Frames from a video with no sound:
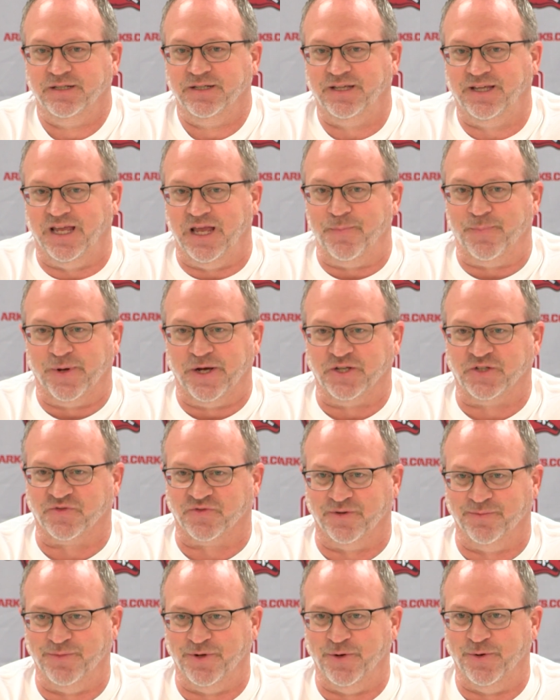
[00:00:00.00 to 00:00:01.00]
keep us
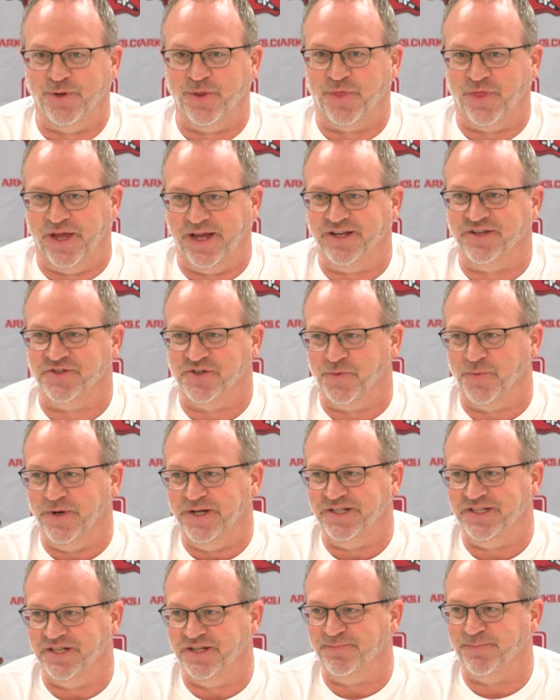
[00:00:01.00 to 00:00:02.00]
from doing things that
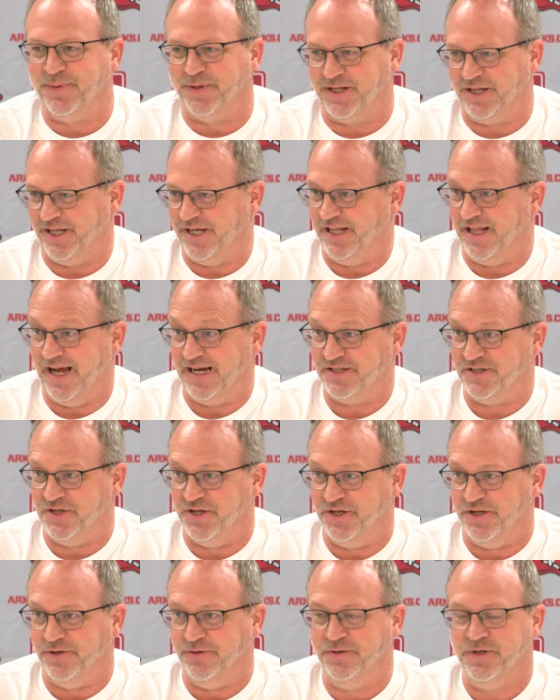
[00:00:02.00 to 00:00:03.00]
we typically like to
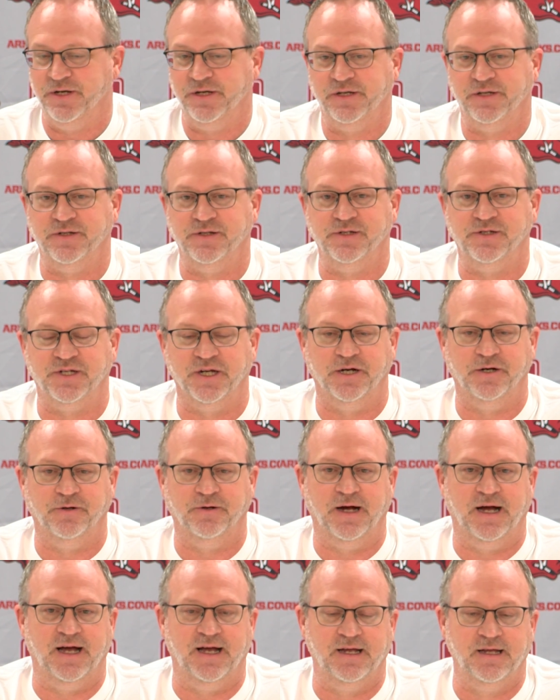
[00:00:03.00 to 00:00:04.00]
do. So